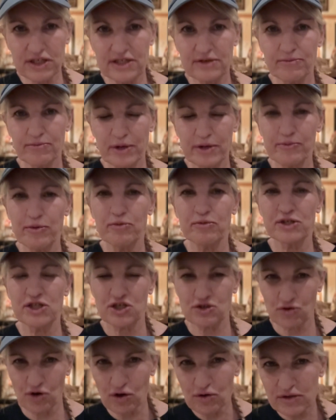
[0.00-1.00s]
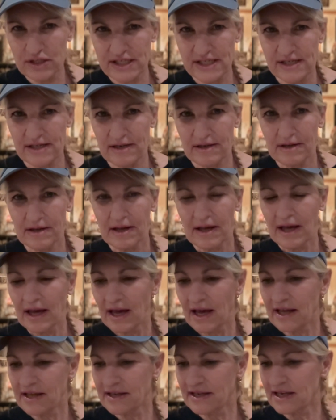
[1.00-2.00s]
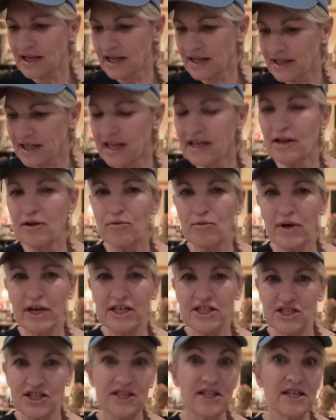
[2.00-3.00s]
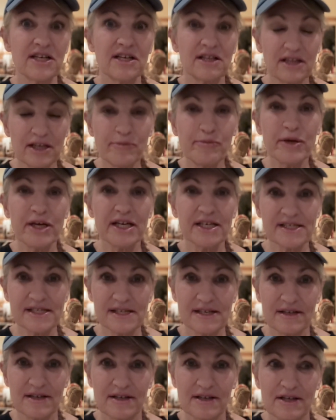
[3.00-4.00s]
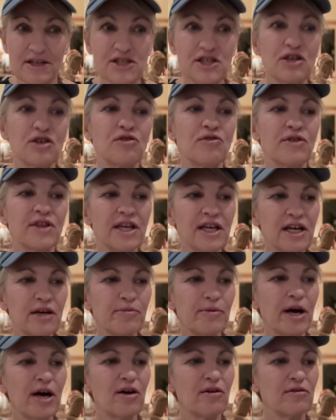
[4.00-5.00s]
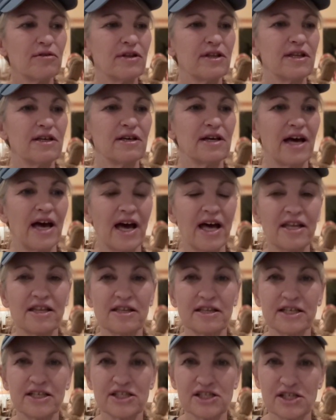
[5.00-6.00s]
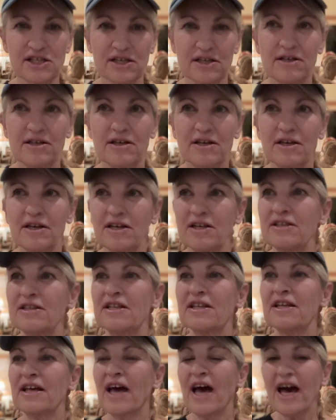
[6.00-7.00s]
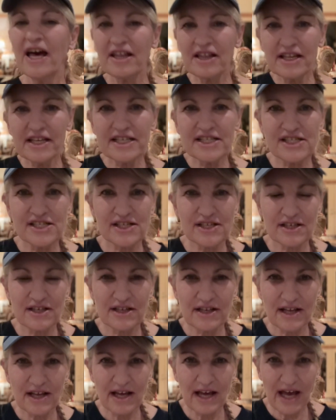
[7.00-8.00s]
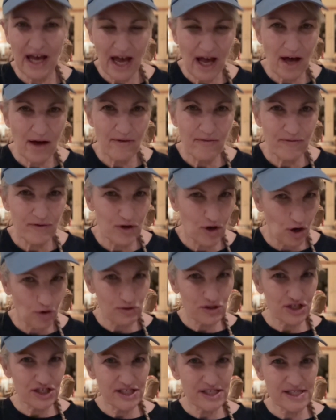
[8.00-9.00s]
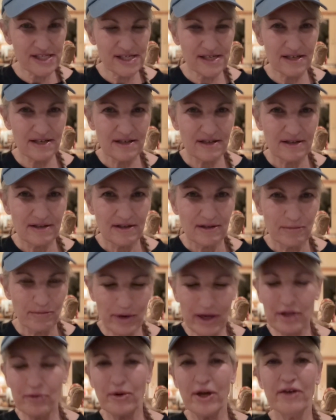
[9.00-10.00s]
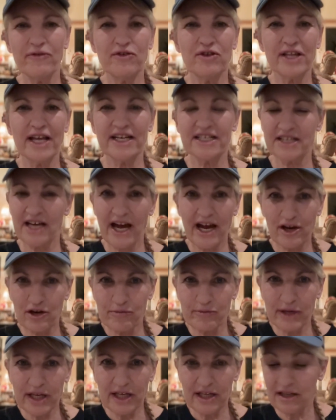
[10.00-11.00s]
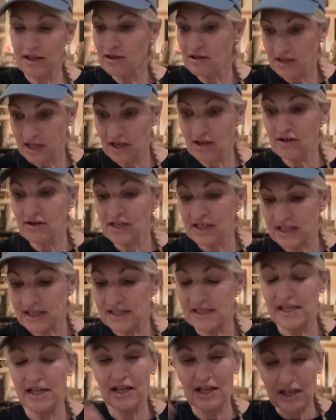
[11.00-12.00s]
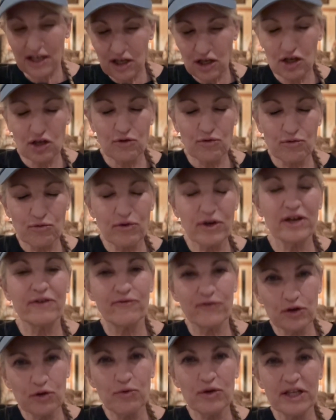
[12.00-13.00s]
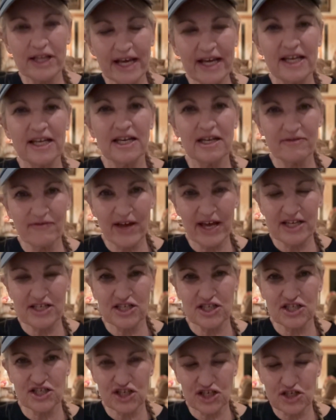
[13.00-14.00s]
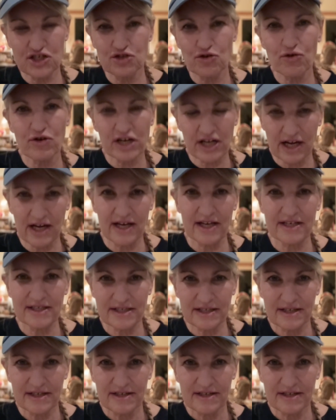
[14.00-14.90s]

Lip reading: people with strokes. And then it went to the Olympics. So you think about the athletes. Athletes have coaches. By the way, if you'd like to hire me, there is, if you would like an advantage and shortcut